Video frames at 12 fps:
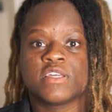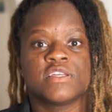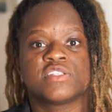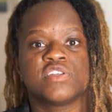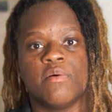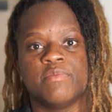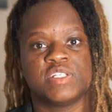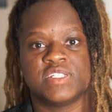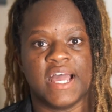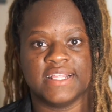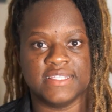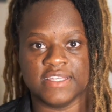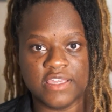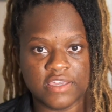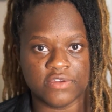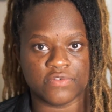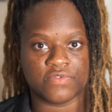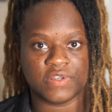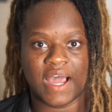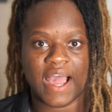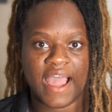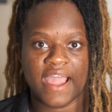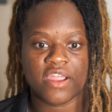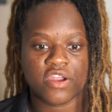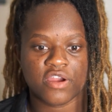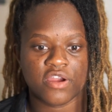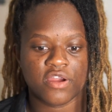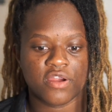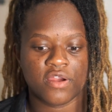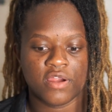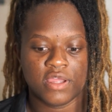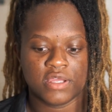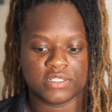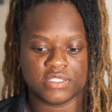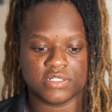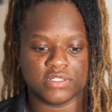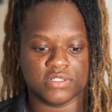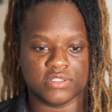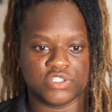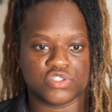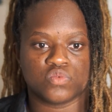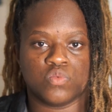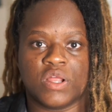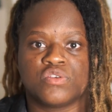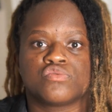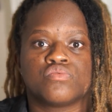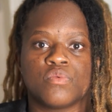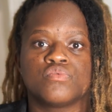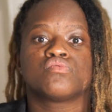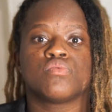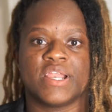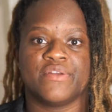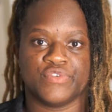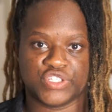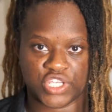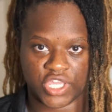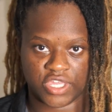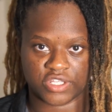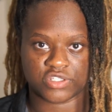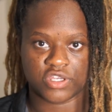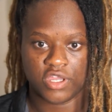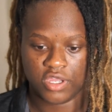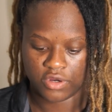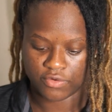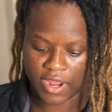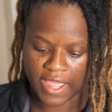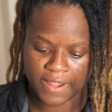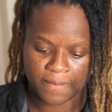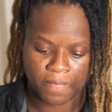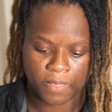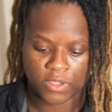Something just had to give. The anger, I was ready for change, right?